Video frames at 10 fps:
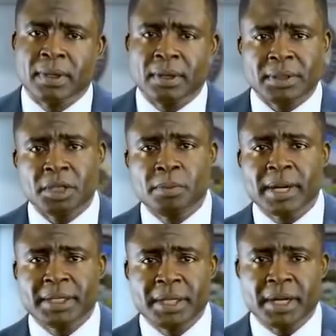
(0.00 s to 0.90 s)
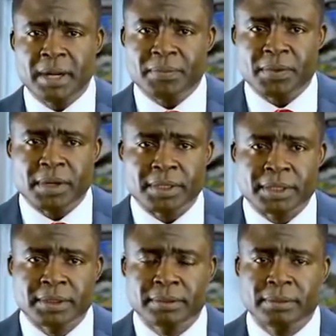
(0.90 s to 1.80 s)
On the humanitarian
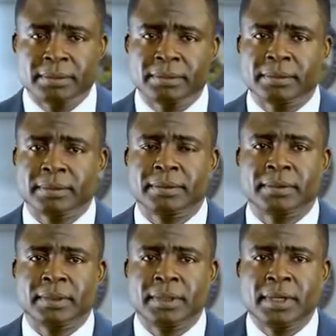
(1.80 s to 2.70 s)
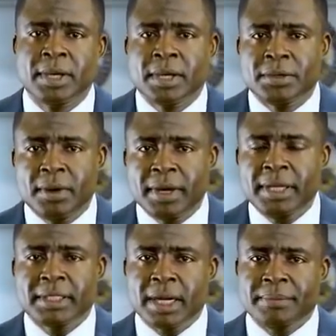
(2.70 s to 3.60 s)
front, your
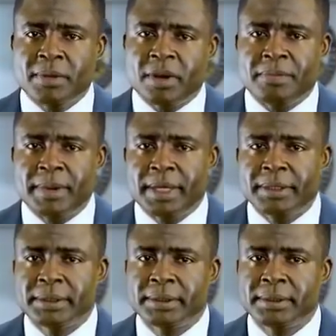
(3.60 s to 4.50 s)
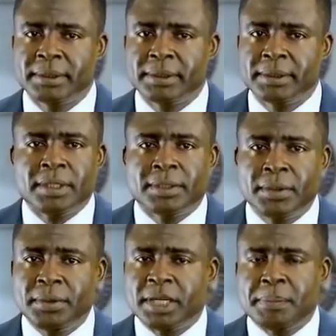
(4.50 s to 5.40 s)
interim government,
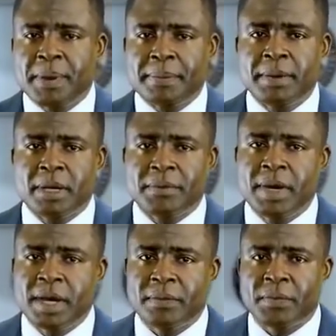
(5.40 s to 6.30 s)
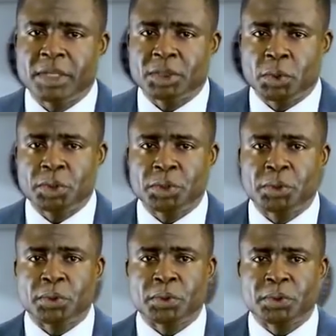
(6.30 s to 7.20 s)
through the Department of Health and
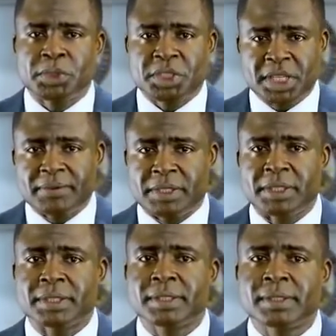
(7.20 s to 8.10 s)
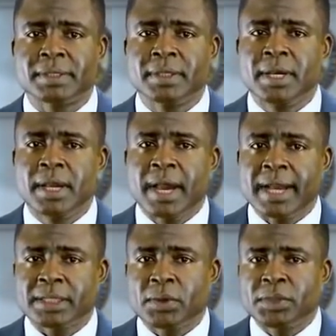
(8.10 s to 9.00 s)
Social Services,
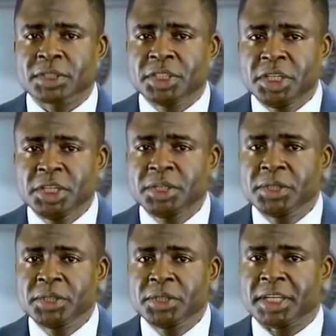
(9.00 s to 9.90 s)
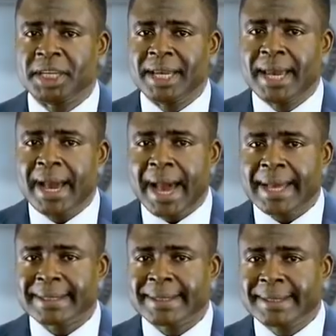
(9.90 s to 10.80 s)
has continually
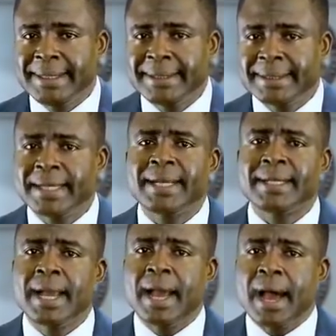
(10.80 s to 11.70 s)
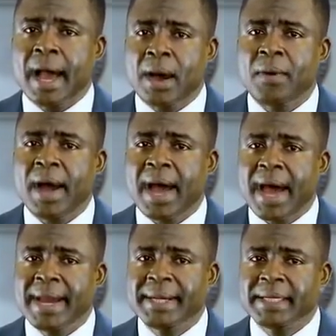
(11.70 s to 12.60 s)
assisted our
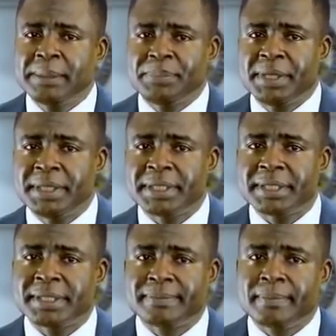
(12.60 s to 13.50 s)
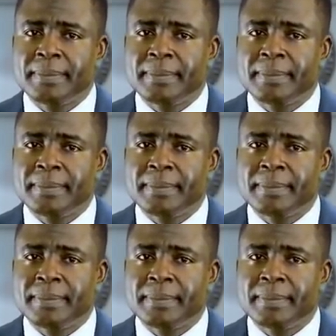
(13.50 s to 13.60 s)
IDPs